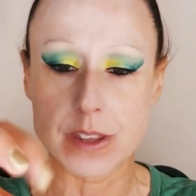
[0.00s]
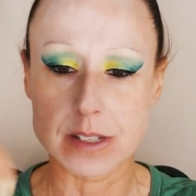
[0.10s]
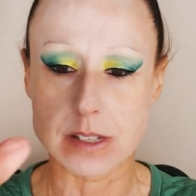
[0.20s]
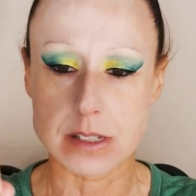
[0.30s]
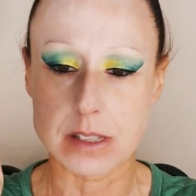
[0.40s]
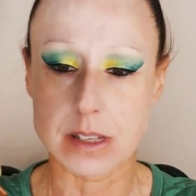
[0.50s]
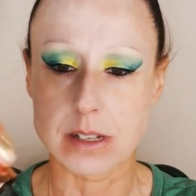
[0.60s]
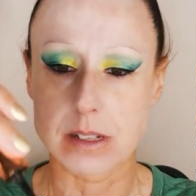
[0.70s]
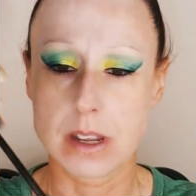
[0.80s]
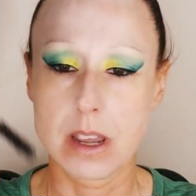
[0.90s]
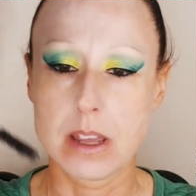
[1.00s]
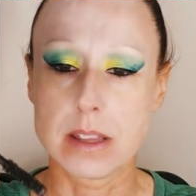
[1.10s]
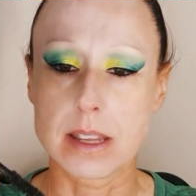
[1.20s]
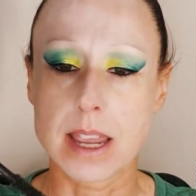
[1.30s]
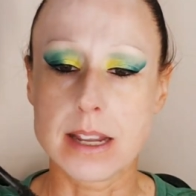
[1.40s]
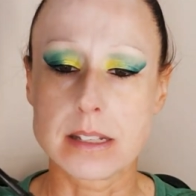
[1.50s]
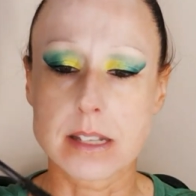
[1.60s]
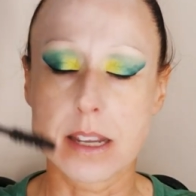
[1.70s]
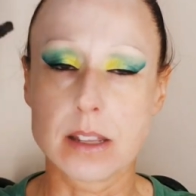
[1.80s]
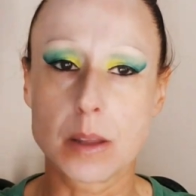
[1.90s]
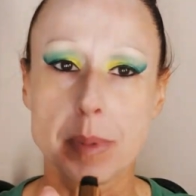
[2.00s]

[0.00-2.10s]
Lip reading: This is the casing, the